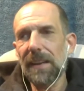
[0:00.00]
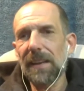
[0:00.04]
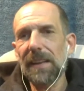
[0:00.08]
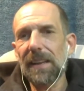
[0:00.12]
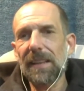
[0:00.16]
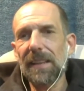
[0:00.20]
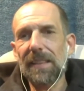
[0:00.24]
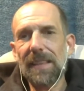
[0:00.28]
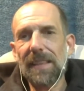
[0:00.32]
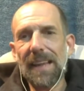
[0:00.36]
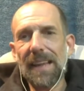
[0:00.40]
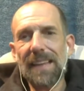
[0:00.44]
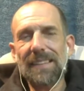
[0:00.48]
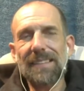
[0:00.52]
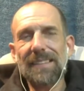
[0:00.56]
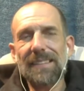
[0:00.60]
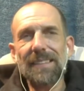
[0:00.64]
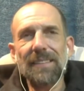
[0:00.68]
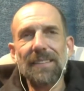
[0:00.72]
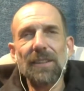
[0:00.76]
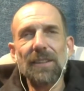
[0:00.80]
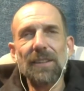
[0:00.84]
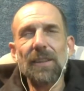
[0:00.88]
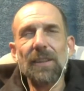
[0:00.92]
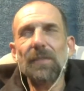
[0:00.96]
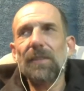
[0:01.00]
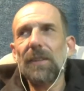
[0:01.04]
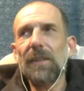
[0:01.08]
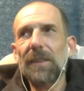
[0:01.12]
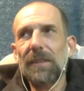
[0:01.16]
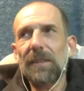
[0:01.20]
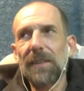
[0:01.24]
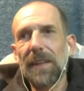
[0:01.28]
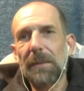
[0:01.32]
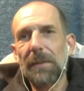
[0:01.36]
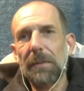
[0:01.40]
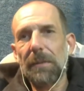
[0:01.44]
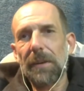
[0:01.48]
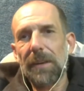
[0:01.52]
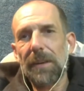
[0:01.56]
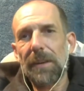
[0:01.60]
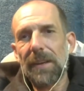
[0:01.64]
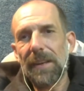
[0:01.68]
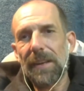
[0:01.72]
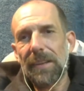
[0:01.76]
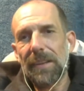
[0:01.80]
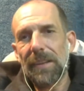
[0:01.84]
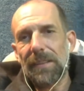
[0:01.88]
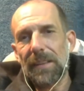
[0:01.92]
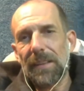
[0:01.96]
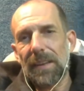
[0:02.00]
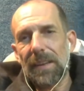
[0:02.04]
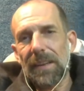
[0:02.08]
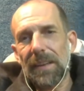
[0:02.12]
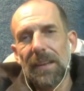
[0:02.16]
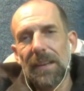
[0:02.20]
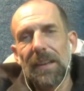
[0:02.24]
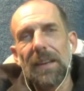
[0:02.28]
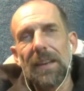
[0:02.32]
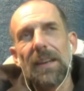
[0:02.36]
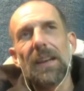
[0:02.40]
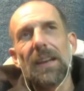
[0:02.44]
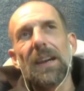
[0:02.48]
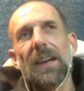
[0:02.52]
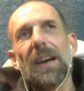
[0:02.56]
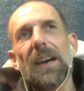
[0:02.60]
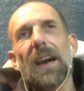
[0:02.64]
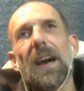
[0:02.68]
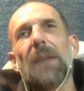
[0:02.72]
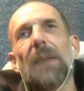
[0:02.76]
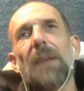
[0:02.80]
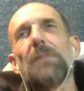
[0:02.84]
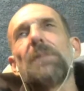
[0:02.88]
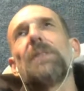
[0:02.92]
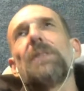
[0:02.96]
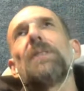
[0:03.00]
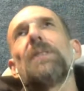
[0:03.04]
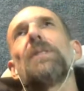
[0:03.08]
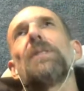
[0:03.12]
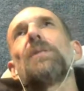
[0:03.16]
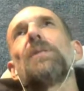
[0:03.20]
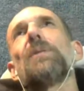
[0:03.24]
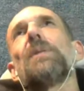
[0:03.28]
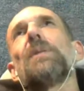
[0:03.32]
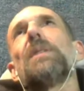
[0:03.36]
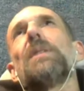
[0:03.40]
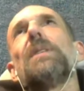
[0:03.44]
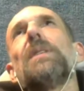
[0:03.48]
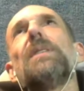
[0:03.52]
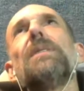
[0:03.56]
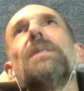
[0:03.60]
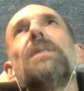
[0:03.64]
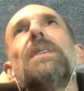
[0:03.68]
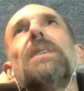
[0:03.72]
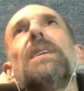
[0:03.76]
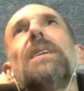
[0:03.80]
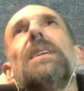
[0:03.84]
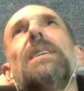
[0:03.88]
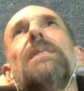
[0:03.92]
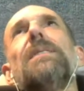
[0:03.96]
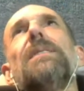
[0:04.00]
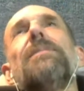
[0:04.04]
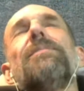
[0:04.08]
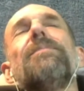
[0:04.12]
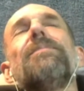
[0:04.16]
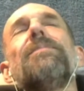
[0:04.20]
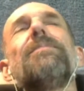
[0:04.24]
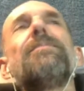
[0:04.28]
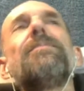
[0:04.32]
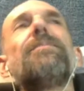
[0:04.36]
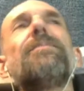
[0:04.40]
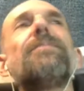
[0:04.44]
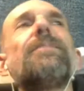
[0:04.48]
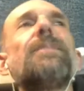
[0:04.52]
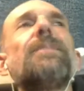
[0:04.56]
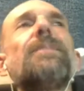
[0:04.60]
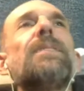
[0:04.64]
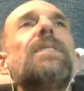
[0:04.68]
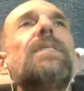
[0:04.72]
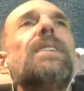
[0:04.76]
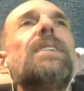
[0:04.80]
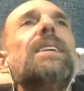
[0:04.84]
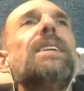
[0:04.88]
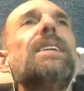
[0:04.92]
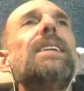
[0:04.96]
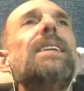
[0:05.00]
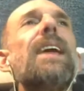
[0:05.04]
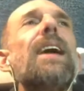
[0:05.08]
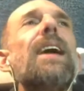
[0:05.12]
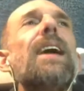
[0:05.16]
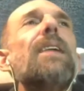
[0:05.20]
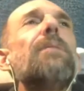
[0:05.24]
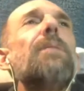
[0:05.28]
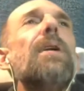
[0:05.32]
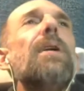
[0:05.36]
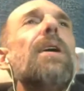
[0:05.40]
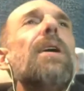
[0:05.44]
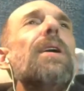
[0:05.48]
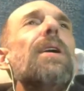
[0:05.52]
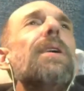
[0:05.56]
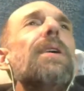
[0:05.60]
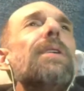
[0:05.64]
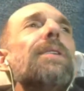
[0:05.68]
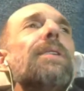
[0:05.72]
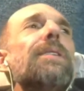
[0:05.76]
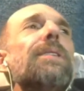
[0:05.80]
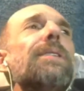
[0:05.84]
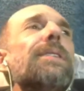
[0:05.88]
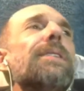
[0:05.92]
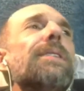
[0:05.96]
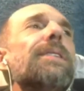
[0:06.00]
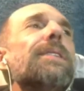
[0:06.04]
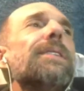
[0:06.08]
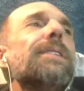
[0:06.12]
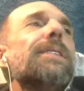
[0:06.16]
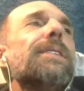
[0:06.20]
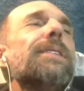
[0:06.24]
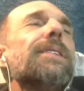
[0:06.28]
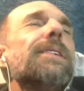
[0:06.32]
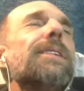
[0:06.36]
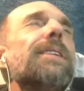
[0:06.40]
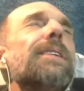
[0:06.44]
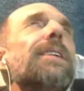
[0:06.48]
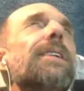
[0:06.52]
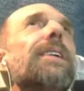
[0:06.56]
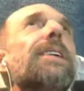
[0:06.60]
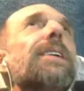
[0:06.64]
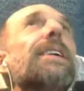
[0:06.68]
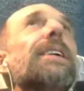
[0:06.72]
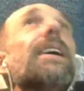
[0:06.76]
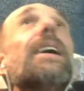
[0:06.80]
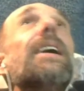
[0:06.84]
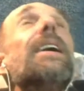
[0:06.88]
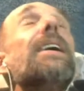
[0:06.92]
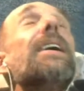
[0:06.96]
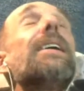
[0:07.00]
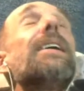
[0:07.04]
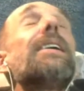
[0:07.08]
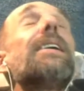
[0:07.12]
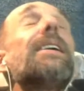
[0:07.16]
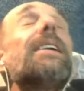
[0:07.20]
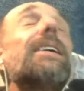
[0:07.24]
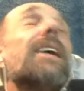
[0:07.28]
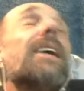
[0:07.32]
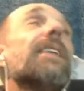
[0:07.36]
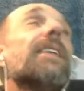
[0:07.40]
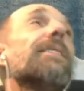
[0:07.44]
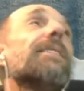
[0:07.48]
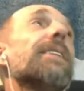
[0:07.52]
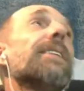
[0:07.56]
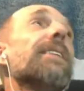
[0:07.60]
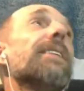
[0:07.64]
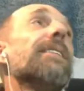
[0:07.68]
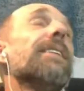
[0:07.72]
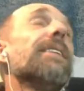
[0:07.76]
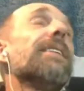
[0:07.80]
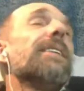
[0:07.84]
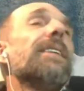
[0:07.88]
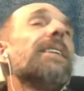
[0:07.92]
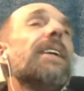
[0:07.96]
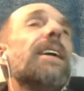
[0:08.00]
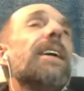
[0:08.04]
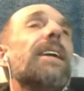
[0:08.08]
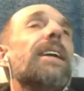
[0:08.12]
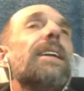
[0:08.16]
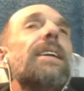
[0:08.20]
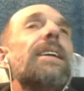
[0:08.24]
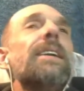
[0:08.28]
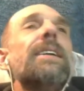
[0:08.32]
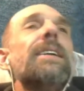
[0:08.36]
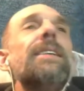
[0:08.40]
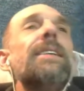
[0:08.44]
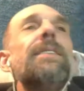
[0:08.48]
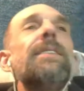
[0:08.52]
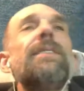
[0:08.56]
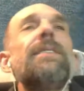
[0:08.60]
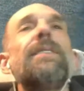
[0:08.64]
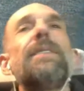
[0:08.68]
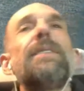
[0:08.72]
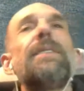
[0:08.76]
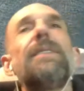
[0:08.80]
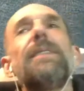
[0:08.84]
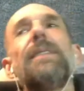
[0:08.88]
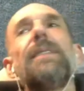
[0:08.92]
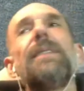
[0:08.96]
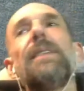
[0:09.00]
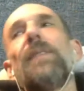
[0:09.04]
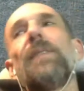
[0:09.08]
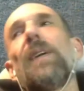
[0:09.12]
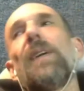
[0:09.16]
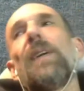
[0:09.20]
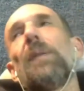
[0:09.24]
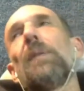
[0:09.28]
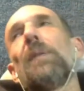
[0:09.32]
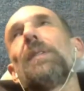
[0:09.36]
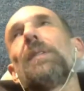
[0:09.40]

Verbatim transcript: think to look for the creamer or anything. I'm still sort of in sitting down mode going, yeah, okay, coffee's coming. And he's, if I once to